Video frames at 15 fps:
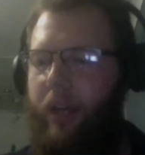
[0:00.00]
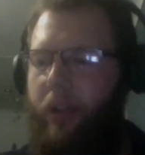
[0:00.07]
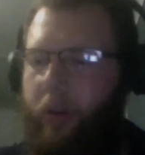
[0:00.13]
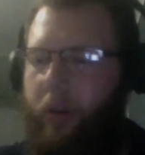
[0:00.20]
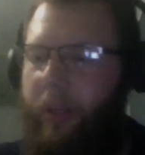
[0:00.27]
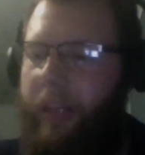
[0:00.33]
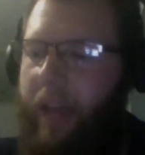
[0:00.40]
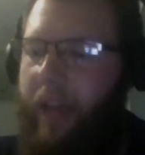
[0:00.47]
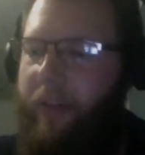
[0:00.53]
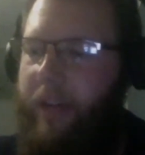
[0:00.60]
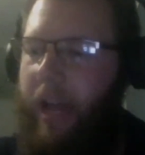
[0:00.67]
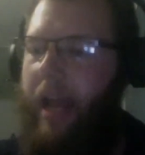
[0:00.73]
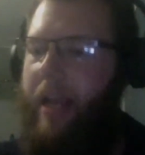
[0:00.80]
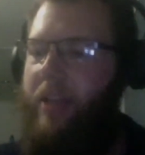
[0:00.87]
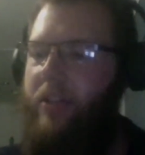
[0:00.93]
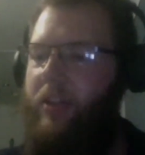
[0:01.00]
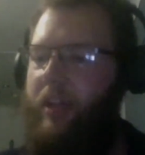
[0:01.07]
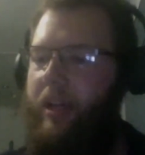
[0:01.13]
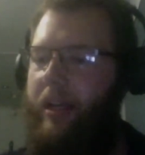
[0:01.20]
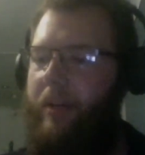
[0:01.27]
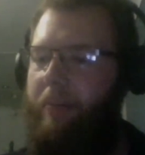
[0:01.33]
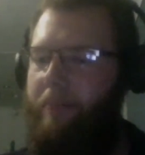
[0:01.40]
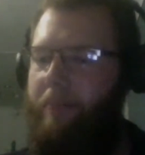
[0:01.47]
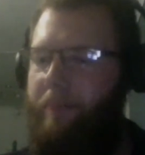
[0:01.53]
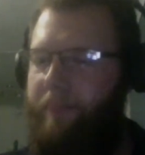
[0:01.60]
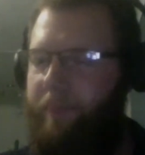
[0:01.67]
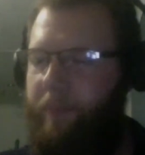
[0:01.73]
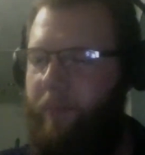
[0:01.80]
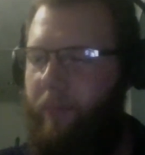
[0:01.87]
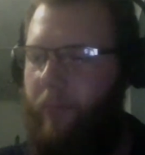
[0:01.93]
Dr. David Haines um,
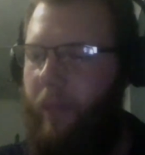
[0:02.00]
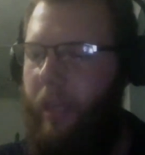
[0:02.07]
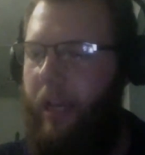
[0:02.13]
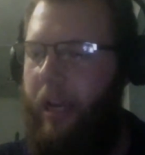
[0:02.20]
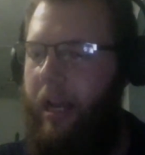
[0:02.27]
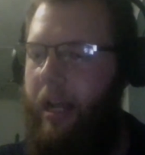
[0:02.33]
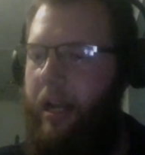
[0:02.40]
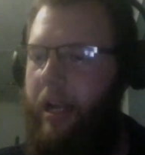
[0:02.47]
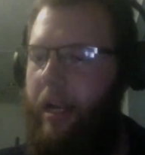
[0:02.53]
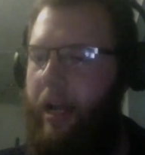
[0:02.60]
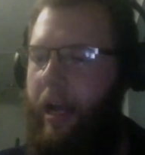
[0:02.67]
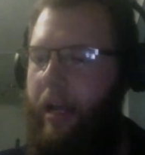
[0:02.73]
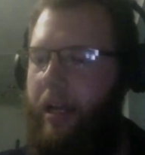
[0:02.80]
uh,